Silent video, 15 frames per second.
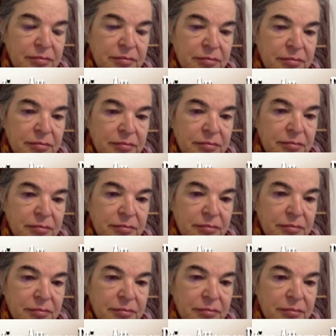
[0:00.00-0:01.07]

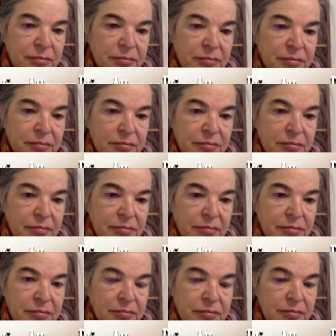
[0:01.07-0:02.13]

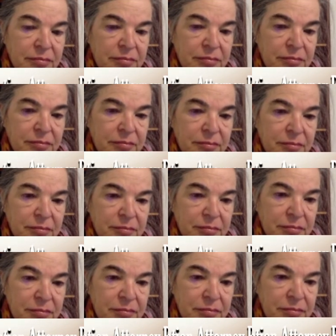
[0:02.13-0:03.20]

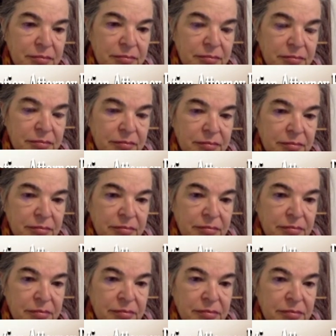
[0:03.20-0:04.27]

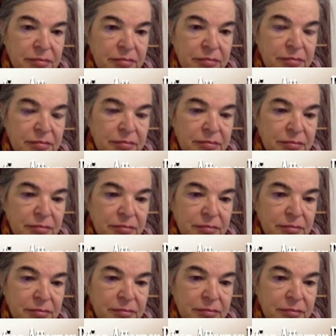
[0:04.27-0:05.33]

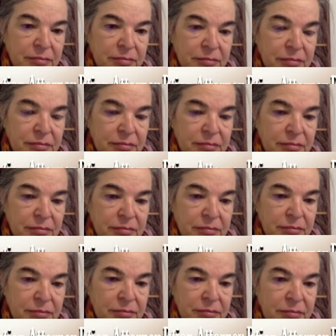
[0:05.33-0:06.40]

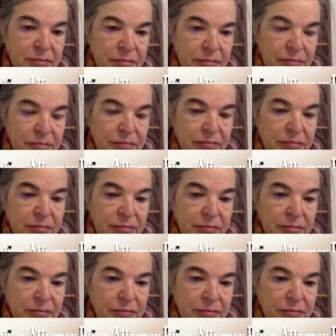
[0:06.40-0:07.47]

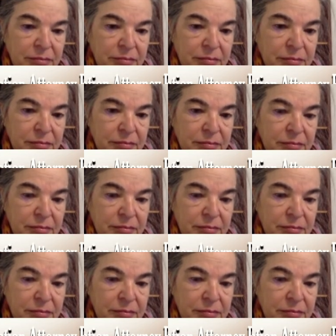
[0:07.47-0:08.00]
The person shown says nothing.